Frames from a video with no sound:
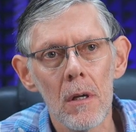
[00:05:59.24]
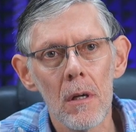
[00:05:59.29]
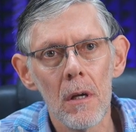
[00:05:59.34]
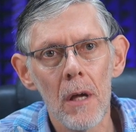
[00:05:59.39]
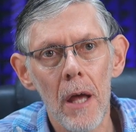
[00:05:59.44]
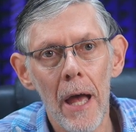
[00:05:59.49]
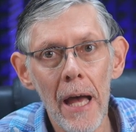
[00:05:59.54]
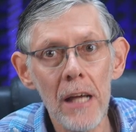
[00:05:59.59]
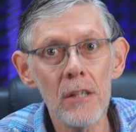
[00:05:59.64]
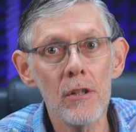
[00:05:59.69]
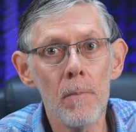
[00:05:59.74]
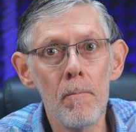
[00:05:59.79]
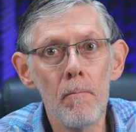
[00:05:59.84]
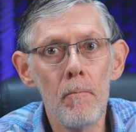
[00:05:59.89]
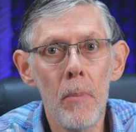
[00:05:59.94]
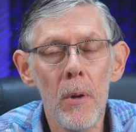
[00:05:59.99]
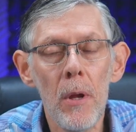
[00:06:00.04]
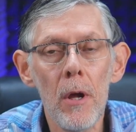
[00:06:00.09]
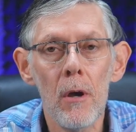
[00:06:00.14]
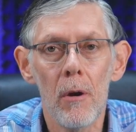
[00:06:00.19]
has
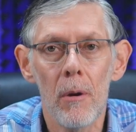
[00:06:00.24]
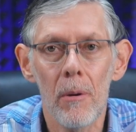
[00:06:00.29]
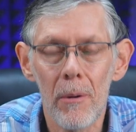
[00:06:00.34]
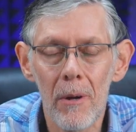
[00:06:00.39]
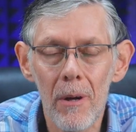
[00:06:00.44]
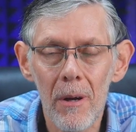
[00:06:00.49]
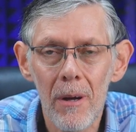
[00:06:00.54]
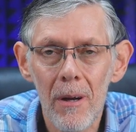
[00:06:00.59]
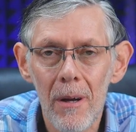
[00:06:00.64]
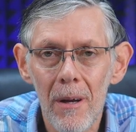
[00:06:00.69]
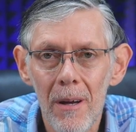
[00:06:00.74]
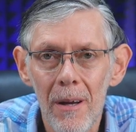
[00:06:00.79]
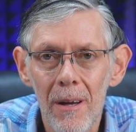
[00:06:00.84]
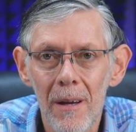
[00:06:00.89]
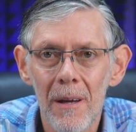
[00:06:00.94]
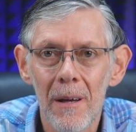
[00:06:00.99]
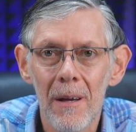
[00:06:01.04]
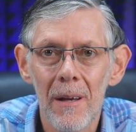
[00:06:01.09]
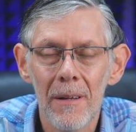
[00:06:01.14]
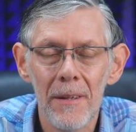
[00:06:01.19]
appeared.
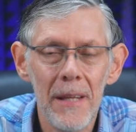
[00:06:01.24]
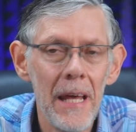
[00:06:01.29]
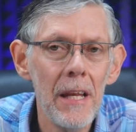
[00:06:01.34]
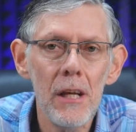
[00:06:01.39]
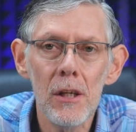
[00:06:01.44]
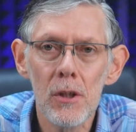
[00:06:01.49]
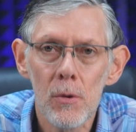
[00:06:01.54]
That is